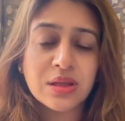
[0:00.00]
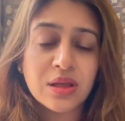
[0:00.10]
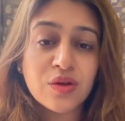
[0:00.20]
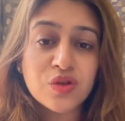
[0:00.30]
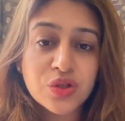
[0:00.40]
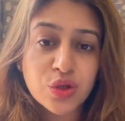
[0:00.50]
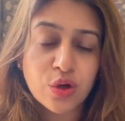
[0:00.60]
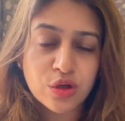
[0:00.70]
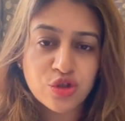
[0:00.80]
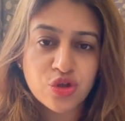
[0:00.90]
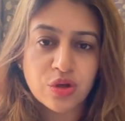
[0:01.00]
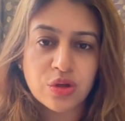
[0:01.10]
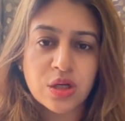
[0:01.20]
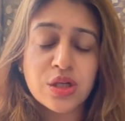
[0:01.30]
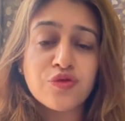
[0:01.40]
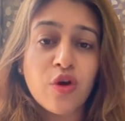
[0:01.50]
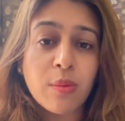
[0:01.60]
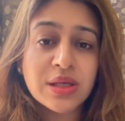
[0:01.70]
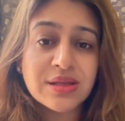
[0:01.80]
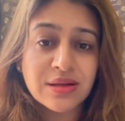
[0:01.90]
the researcher is
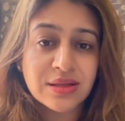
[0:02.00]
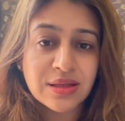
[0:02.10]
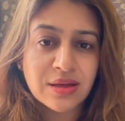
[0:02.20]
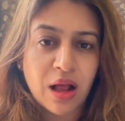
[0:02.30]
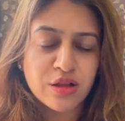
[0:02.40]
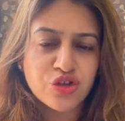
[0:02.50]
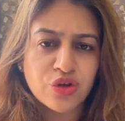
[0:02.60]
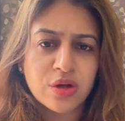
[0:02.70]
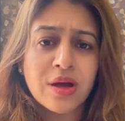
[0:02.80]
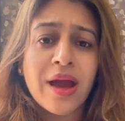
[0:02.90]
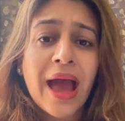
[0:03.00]
from a certain culture